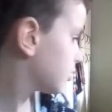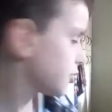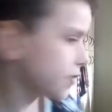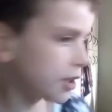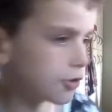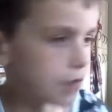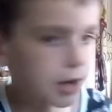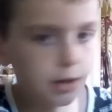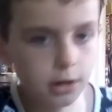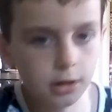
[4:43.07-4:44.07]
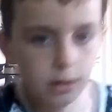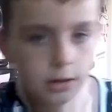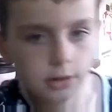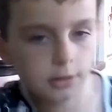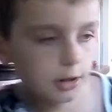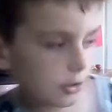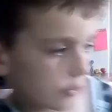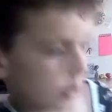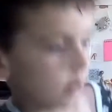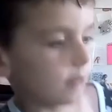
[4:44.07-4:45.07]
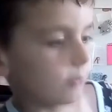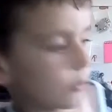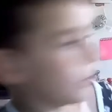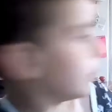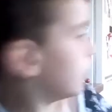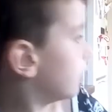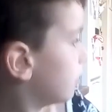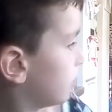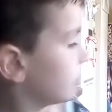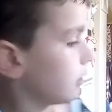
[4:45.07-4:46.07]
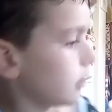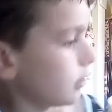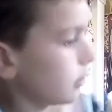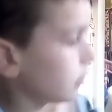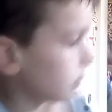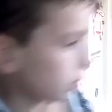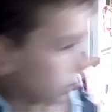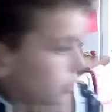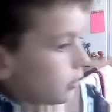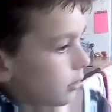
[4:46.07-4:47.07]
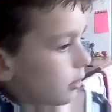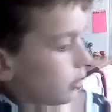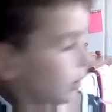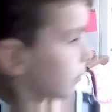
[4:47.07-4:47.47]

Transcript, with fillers: Just take a drink. Take a drink No. Can't